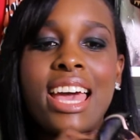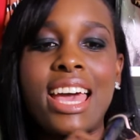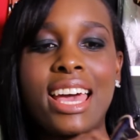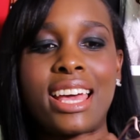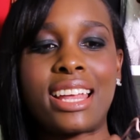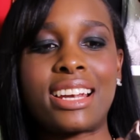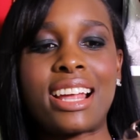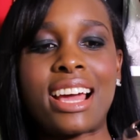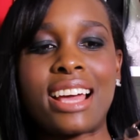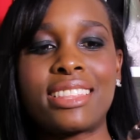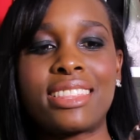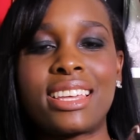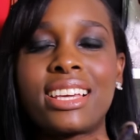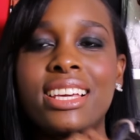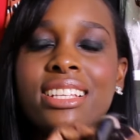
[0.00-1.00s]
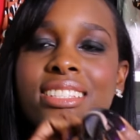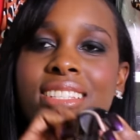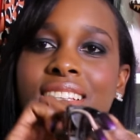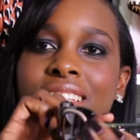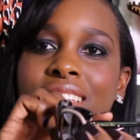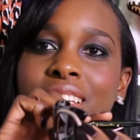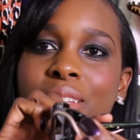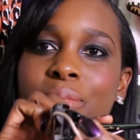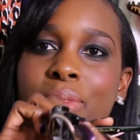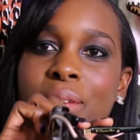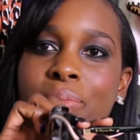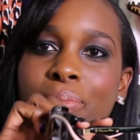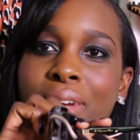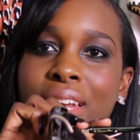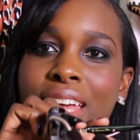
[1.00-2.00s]
and I think it's a little
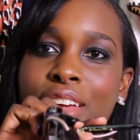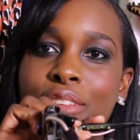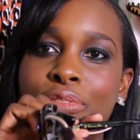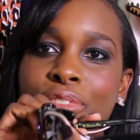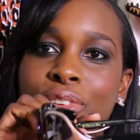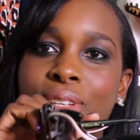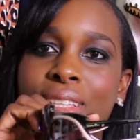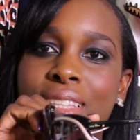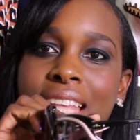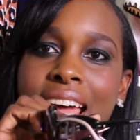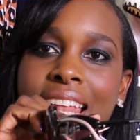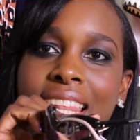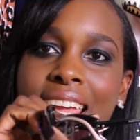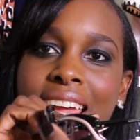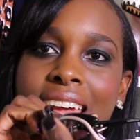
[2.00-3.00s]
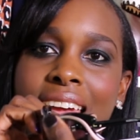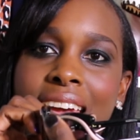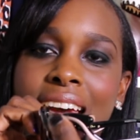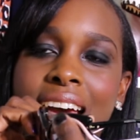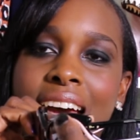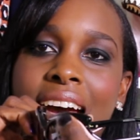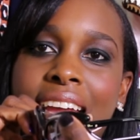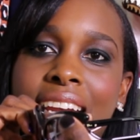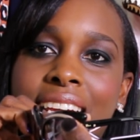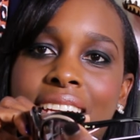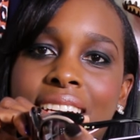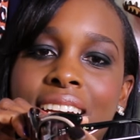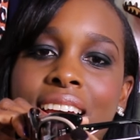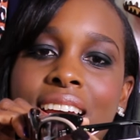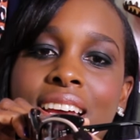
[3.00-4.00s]
bit playful that they
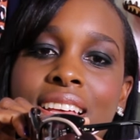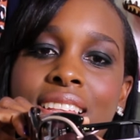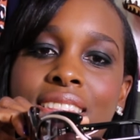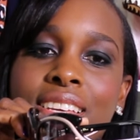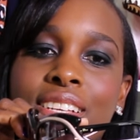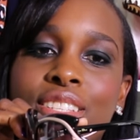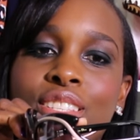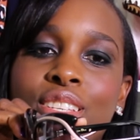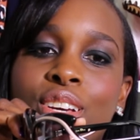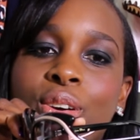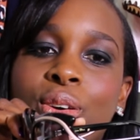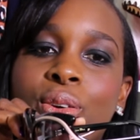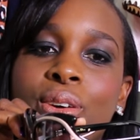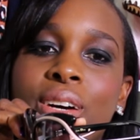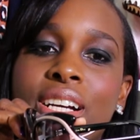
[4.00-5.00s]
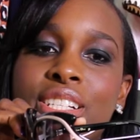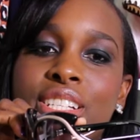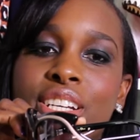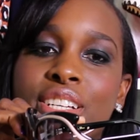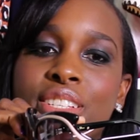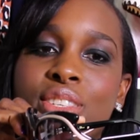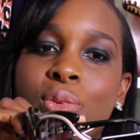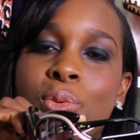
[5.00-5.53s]
added this gorgeous